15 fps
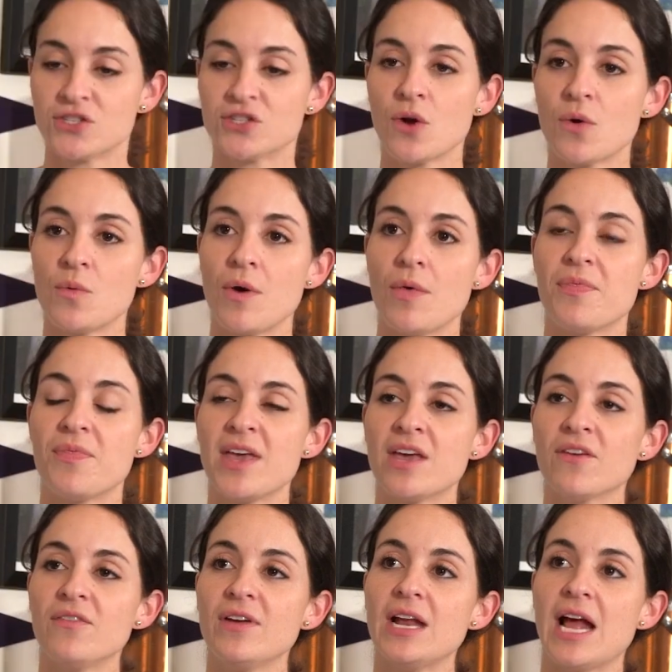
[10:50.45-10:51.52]
So think
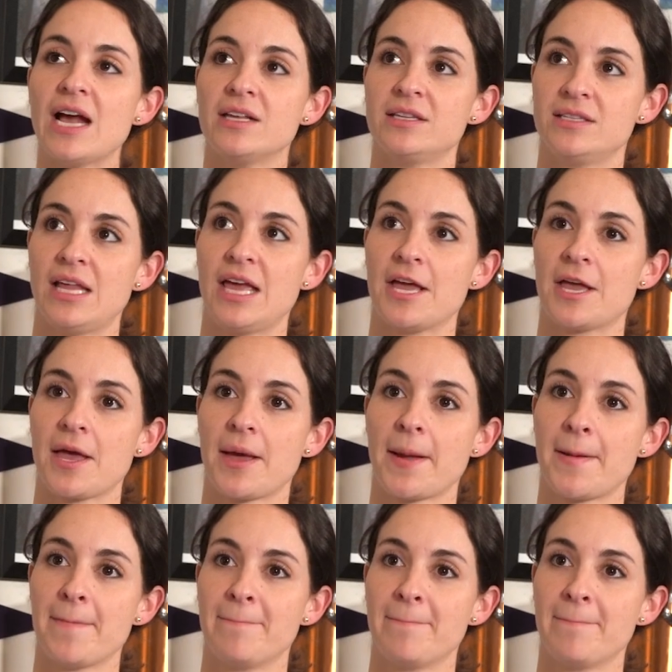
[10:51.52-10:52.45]
of it as like